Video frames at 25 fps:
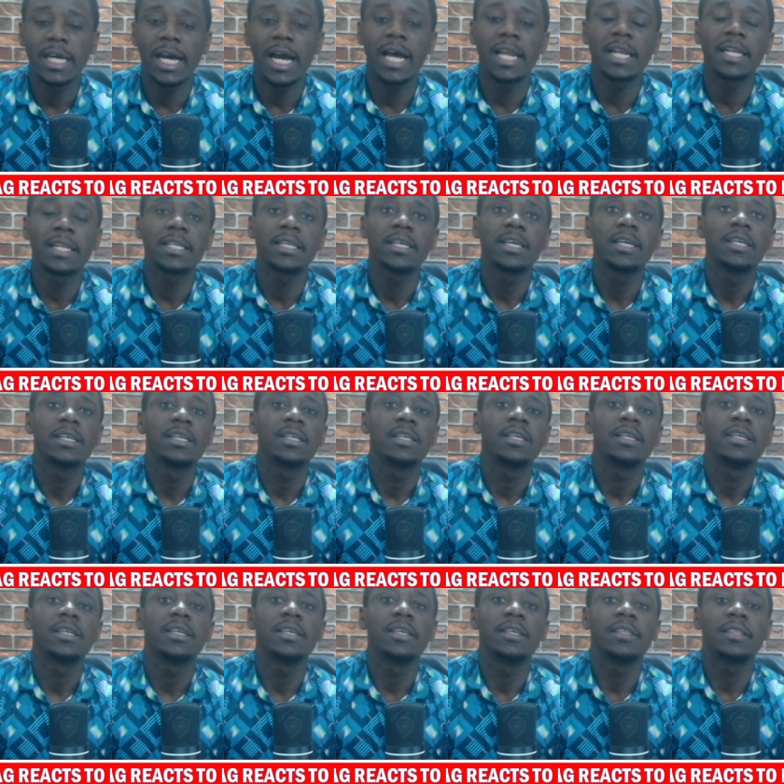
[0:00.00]
And
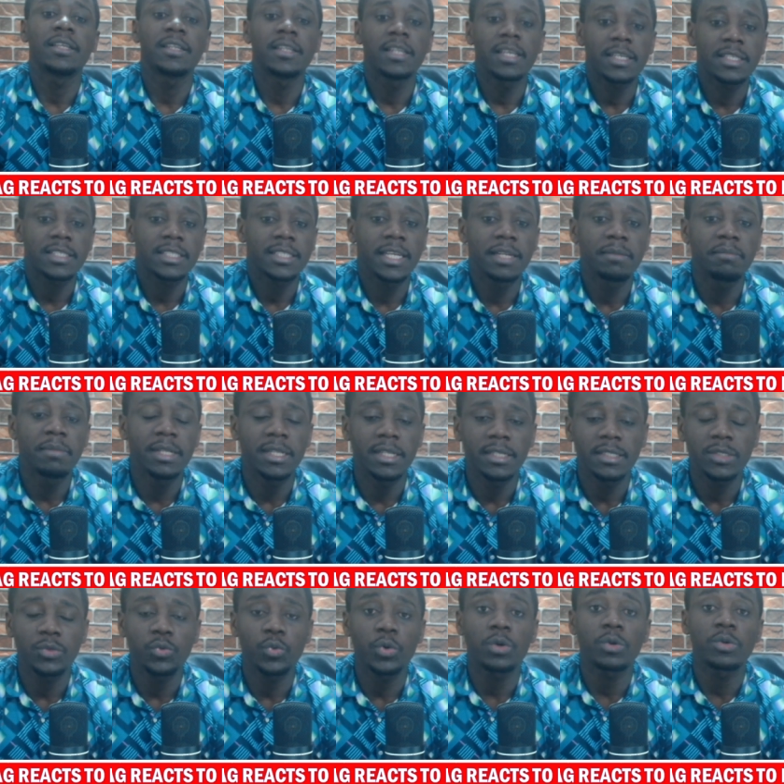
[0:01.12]
in the next 10
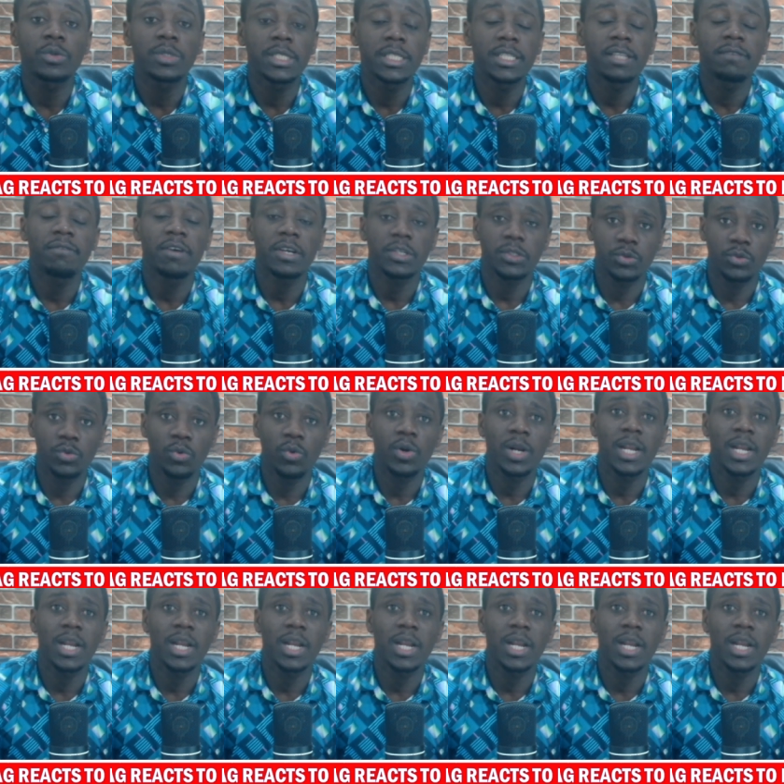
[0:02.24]
minutes, we concede the first goal.